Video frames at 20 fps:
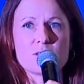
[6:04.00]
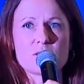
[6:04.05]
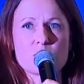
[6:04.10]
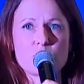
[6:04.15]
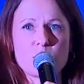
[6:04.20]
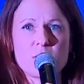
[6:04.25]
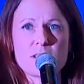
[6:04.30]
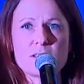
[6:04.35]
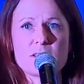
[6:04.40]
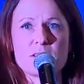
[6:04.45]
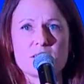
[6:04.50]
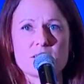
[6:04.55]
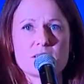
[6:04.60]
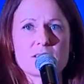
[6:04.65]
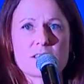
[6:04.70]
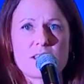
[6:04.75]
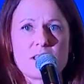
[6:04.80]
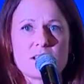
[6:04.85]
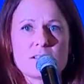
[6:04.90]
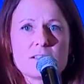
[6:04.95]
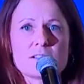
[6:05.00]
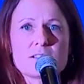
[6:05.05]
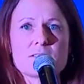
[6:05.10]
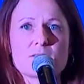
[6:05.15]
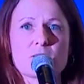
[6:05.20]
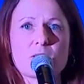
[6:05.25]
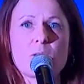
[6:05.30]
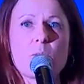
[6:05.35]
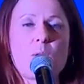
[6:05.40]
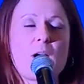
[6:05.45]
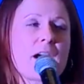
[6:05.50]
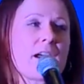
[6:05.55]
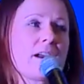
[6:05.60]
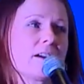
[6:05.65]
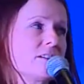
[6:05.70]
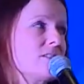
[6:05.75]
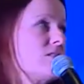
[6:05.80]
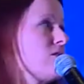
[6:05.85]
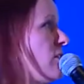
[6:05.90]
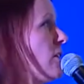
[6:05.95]
with the skills
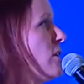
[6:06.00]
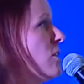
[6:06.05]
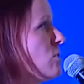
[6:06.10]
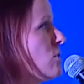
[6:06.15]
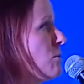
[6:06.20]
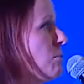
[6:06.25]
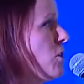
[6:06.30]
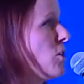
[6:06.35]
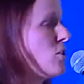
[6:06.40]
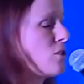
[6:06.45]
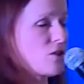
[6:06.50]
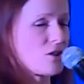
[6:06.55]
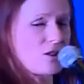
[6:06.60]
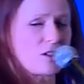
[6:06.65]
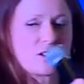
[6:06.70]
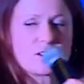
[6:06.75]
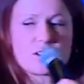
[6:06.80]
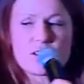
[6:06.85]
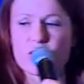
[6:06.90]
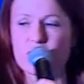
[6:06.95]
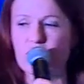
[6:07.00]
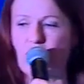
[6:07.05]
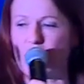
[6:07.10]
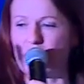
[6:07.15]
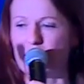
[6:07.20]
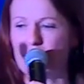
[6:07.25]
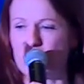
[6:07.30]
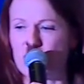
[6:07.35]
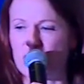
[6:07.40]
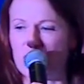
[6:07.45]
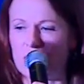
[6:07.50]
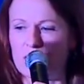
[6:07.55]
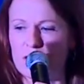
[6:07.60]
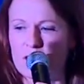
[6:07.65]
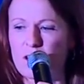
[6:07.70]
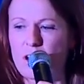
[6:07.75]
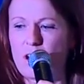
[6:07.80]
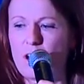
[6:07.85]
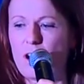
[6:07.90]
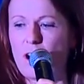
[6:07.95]
required to master the challenges
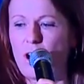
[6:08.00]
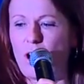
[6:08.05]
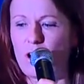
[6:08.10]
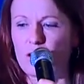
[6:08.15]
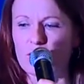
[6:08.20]
of